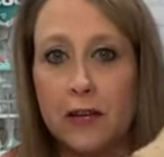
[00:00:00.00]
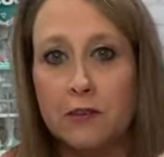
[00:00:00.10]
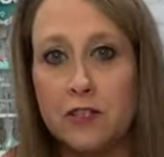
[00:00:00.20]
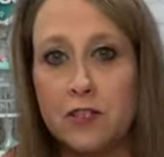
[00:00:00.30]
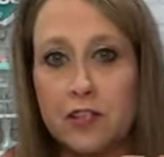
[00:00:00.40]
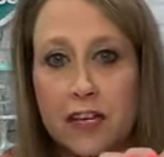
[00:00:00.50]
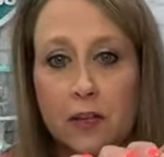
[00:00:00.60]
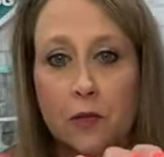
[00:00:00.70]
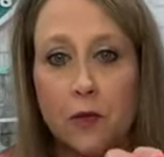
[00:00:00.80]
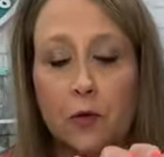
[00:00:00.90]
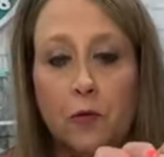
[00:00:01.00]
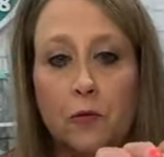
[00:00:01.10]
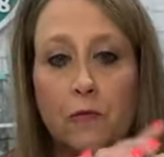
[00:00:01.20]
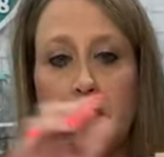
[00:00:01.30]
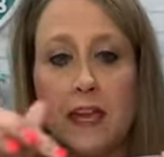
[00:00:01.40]
It was just like a
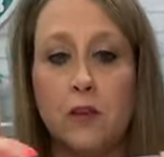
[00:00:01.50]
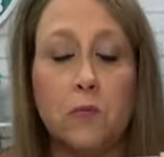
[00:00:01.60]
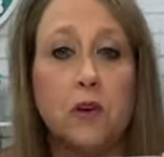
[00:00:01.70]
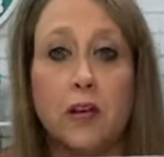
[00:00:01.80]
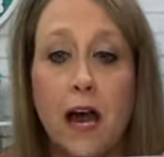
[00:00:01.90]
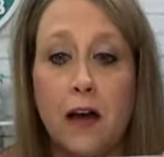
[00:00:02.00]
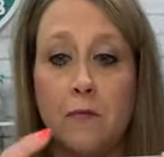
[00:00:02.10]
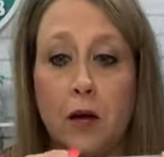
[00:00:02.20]
little thing you put cotton